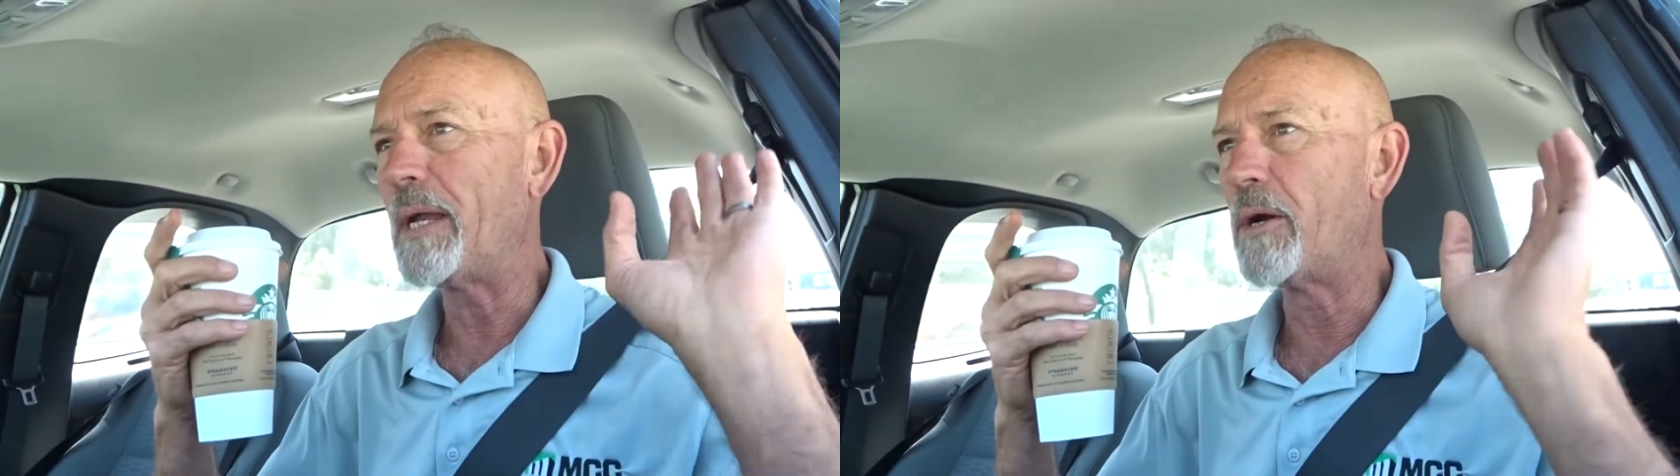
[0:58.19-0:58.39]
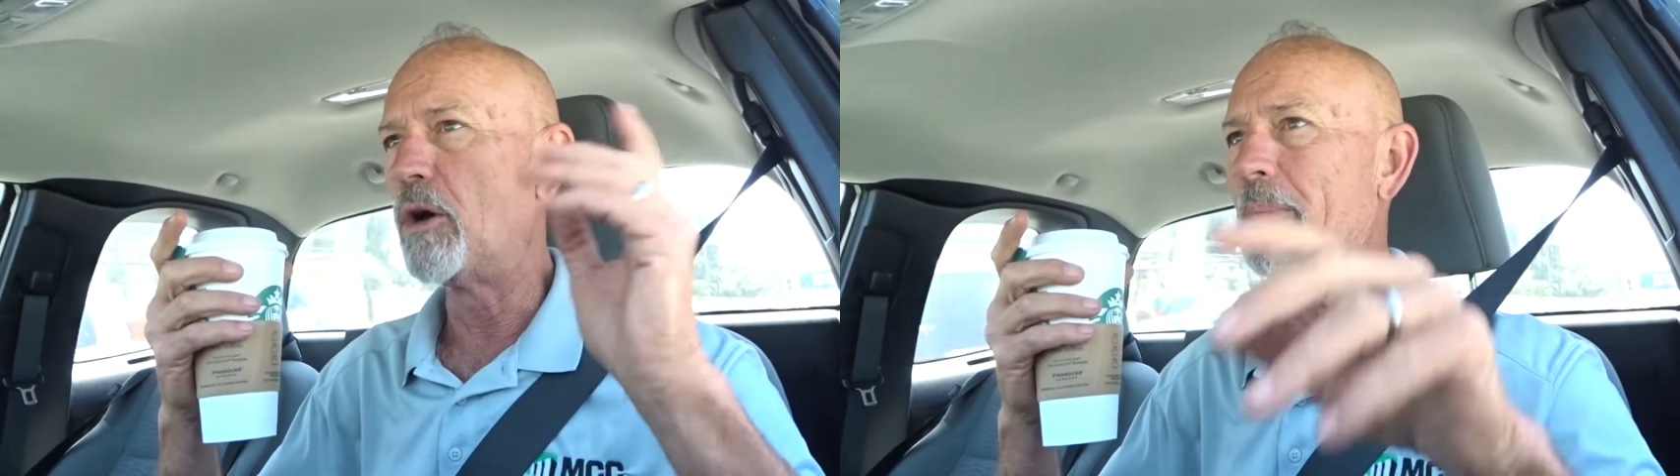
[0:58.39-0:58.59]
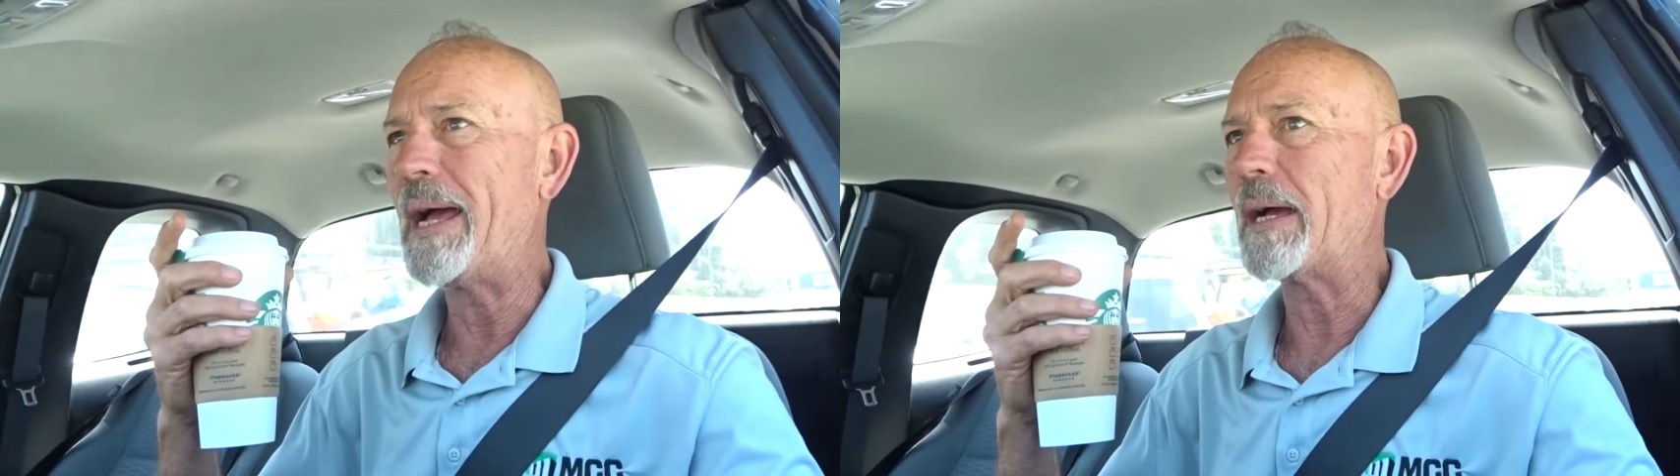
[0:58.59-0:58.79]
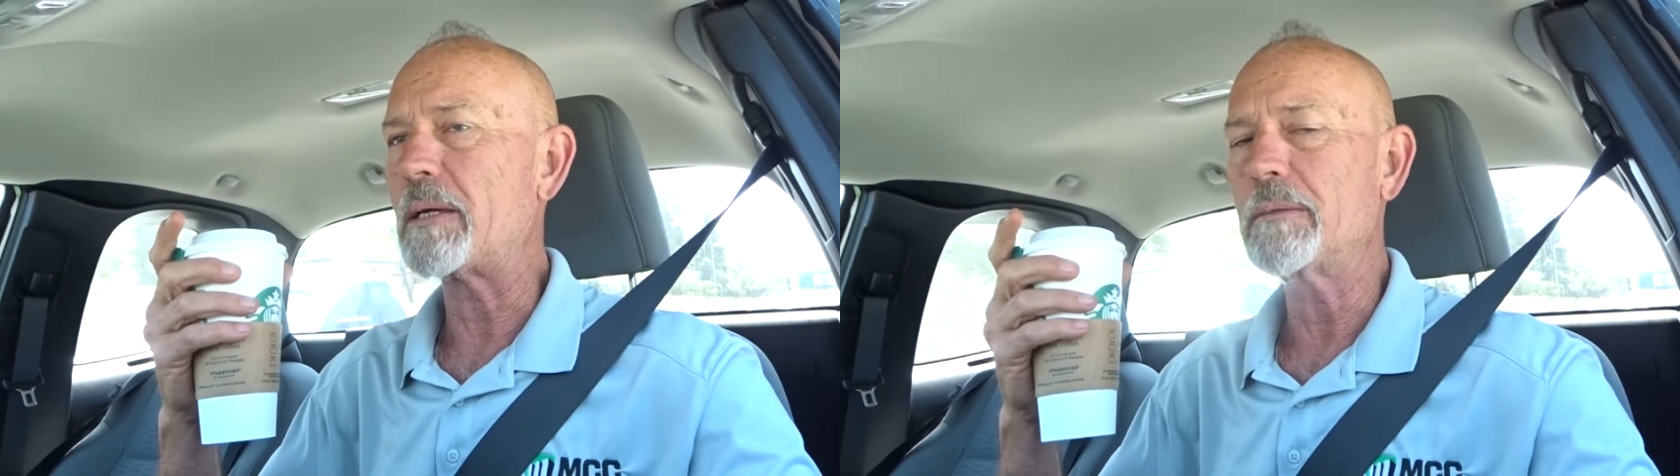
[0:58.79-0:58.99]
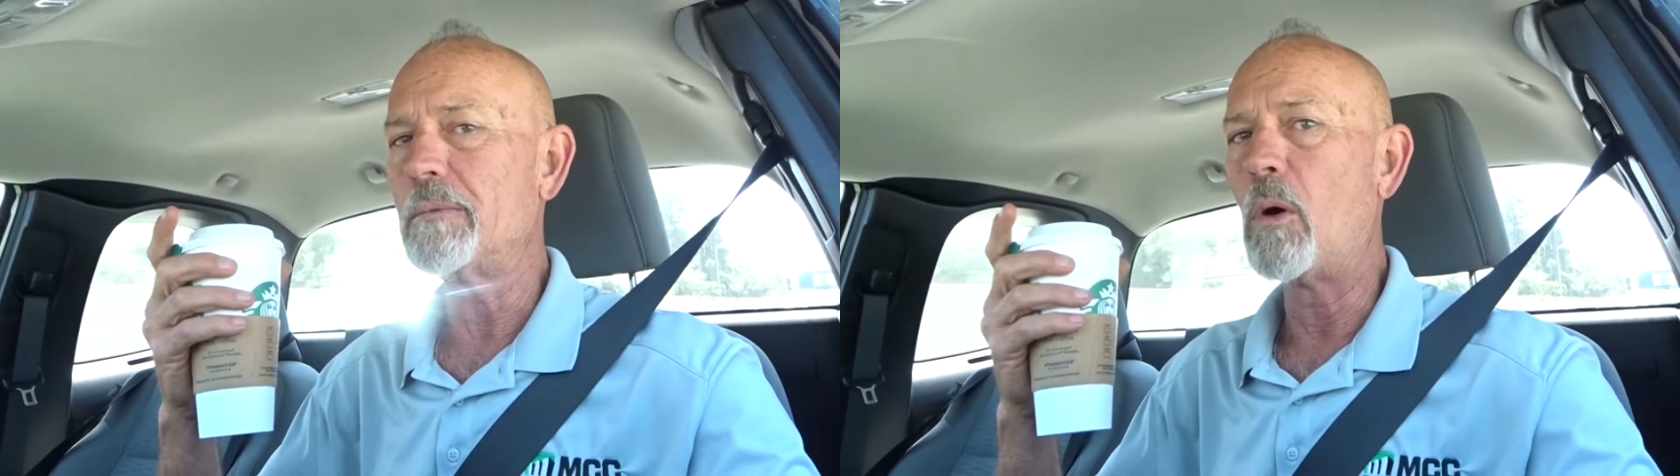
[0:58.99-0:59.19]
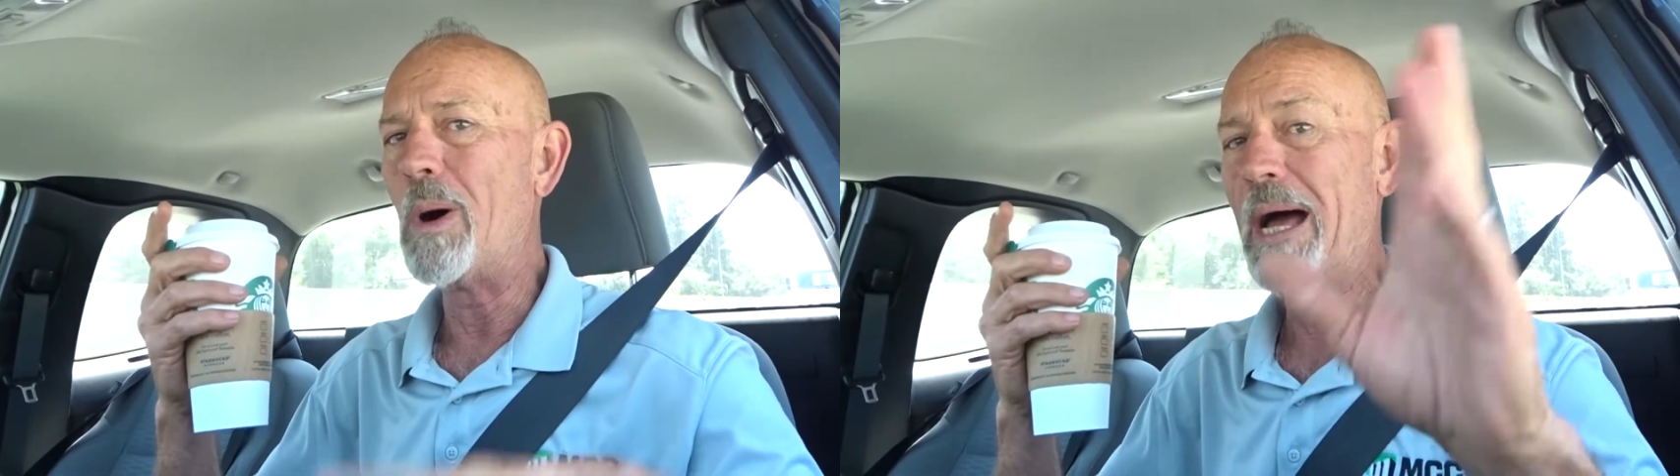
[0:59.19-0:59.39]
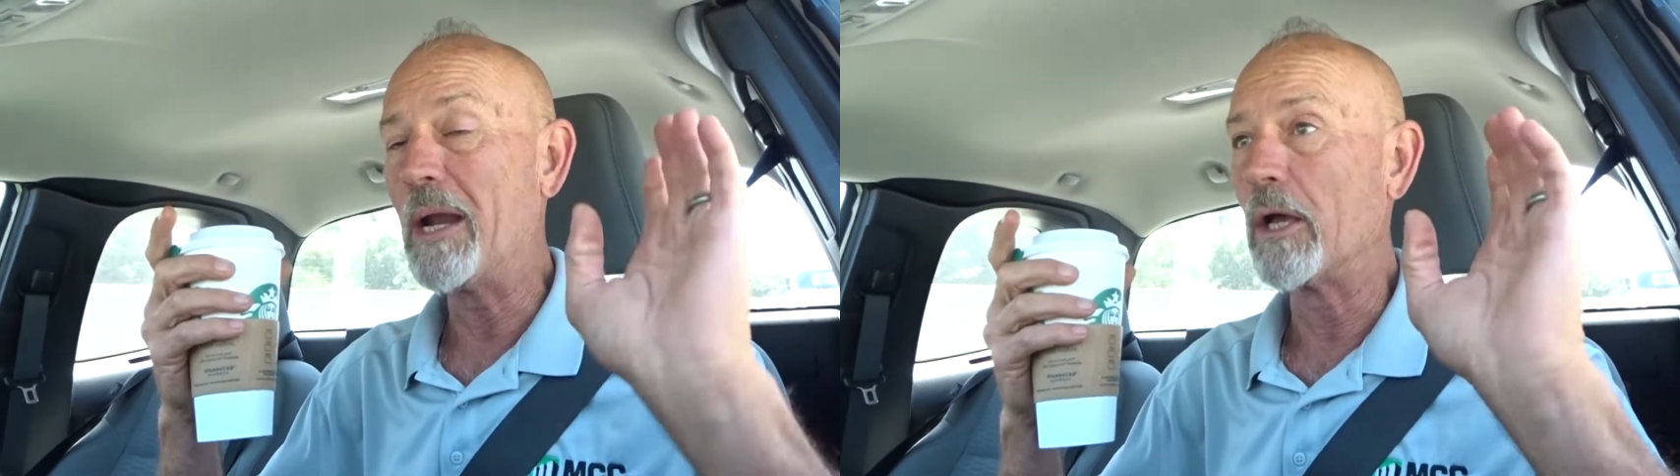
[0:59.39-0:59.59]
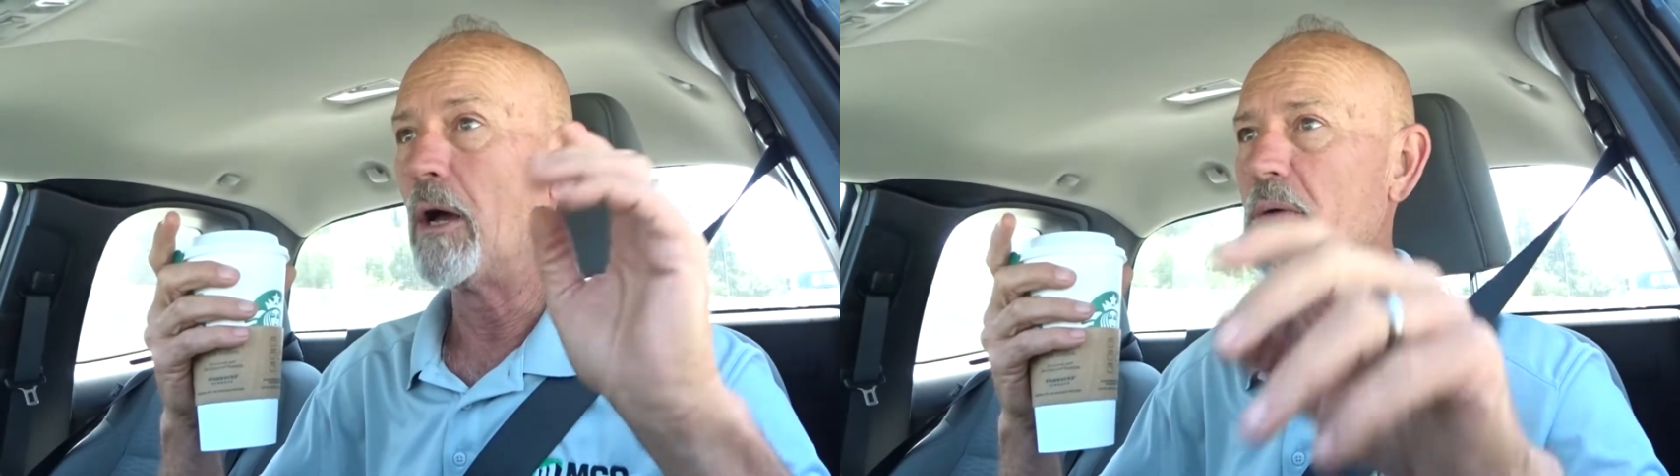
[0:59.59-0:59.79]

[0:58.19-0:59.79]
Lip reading: I don't know, back a while ago,